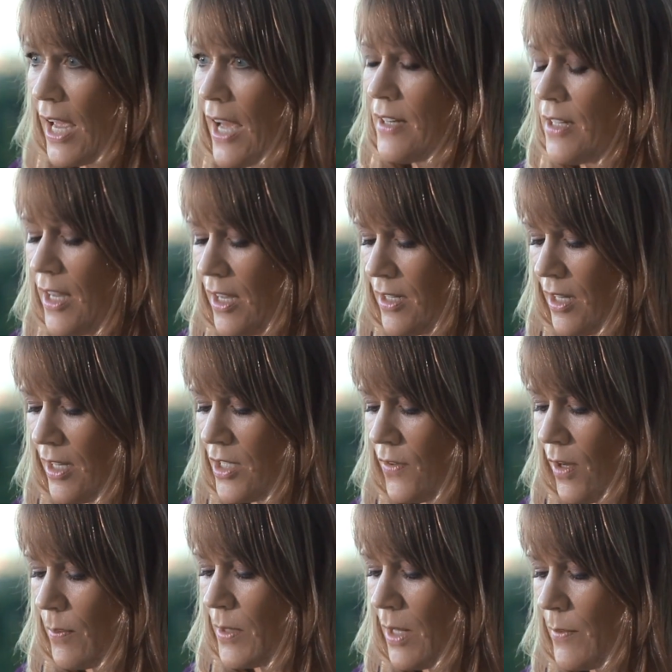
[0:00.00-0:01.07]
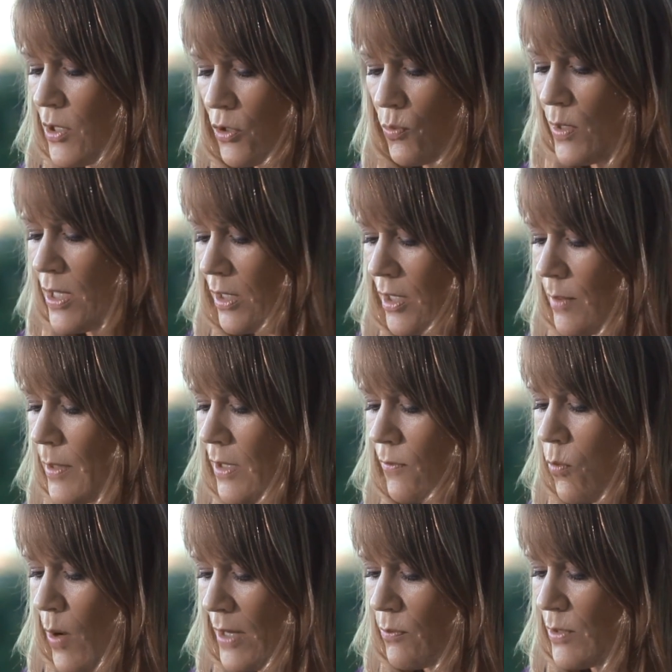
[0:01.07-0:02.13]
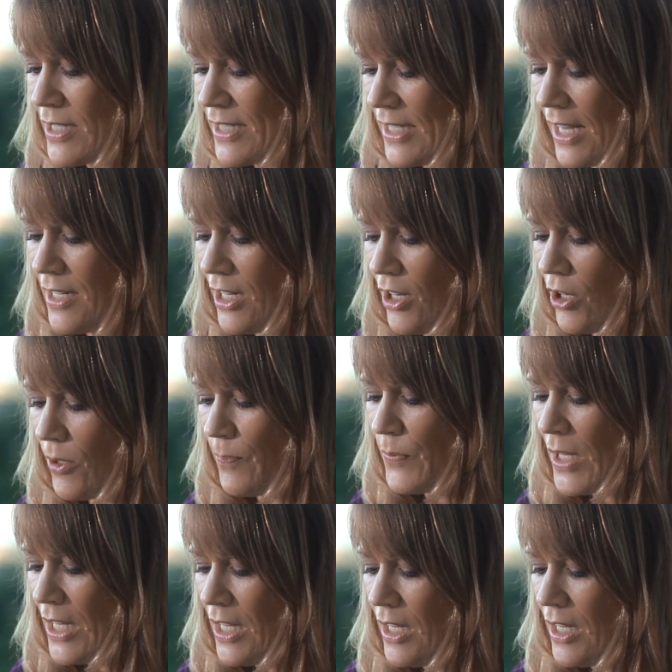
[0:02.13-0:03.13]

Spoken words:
at and ended up. And let me just read a little bit of what was said here.